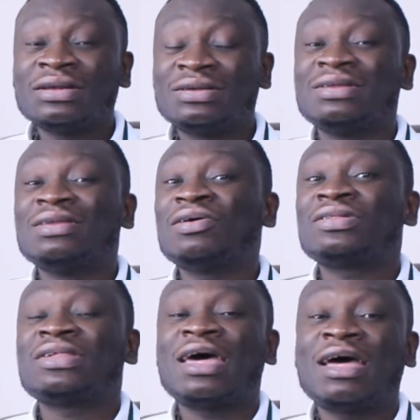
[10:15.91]
did
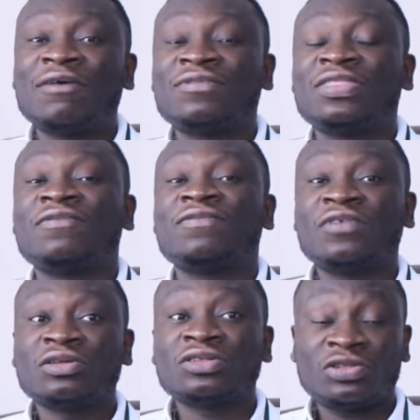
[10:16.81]
not have the
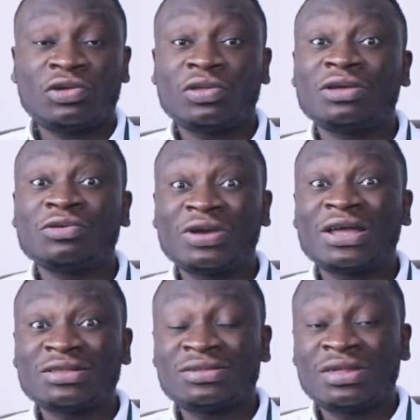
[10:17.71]
funds or the
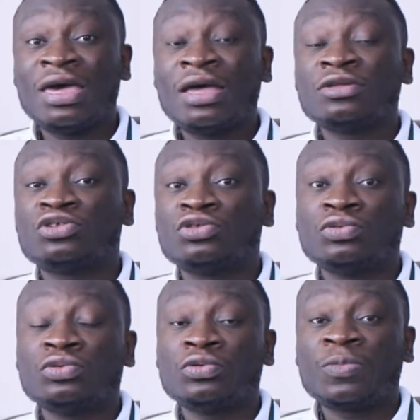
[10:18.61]
grants
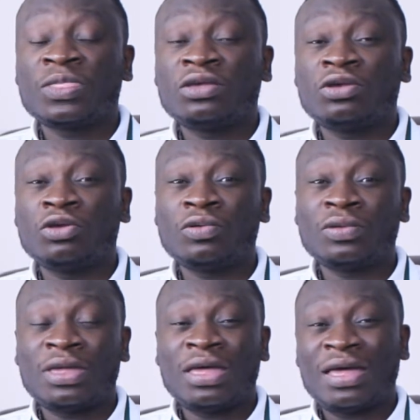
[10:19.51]
to,
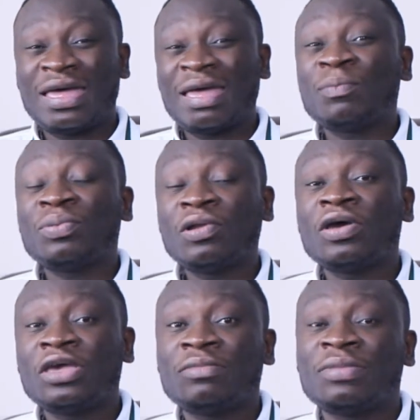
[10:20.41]

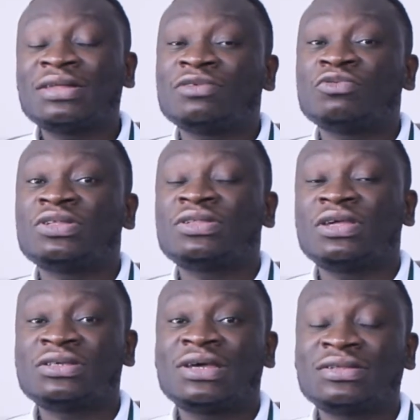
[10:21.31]
employ him as a
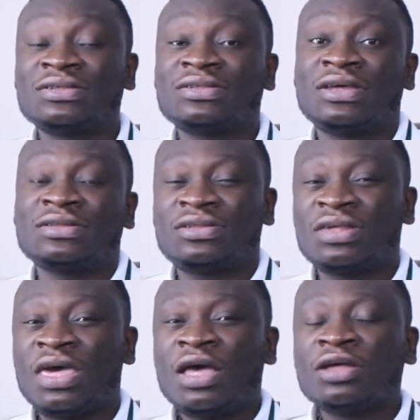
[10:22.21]
research assistant.
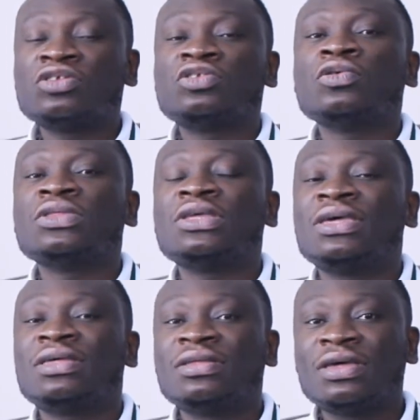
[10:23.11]
So
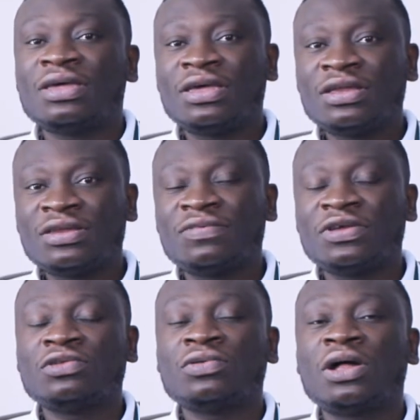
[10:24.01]
the
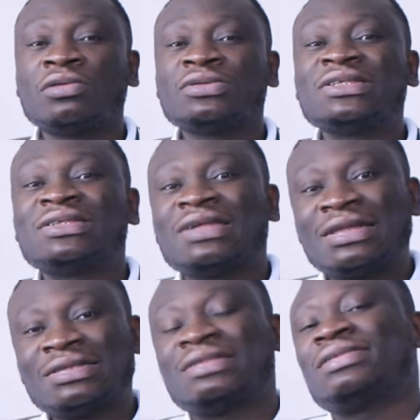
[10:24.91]
individual
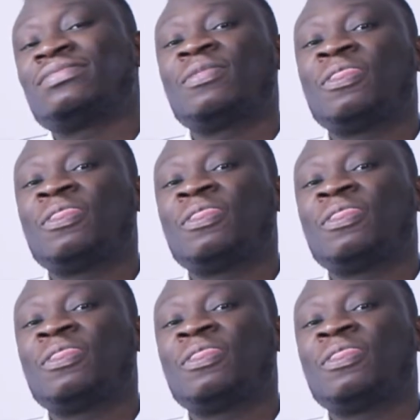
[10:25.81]
sent